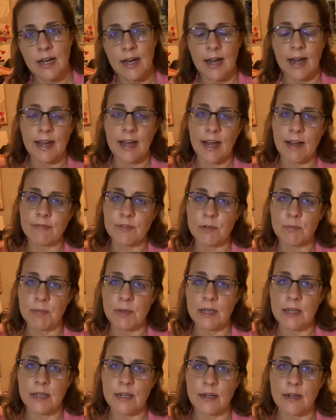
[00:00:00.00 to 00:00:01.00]
I have to
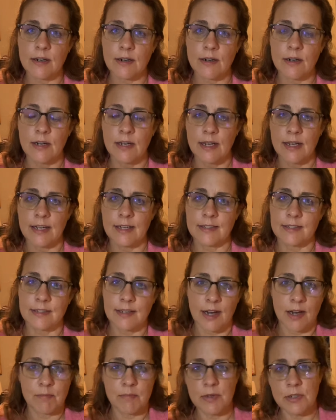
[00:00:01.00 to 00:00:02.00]
be here. It's
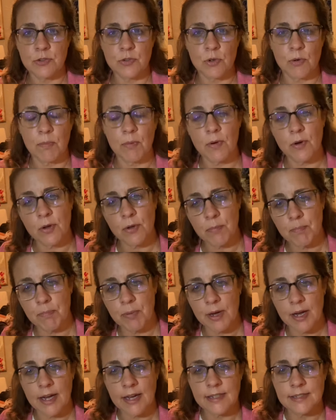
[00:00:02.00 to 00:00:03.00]
not miserable,
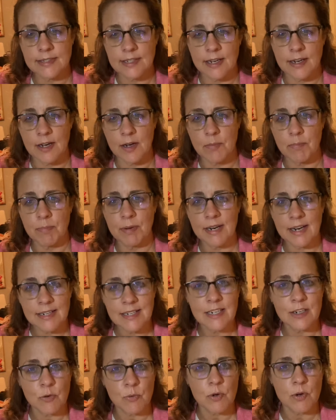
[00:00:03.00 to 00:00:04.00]
but I
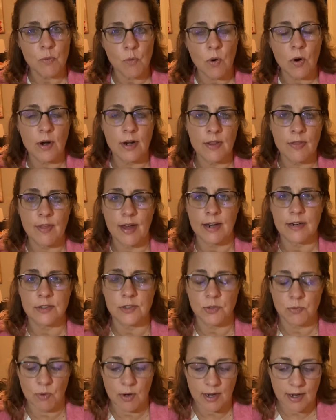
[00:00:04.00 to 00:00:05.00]
need a reward in that
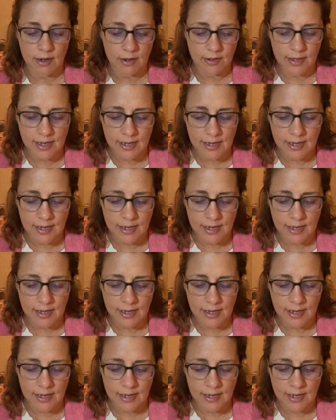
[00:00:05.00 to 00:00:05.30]
as well.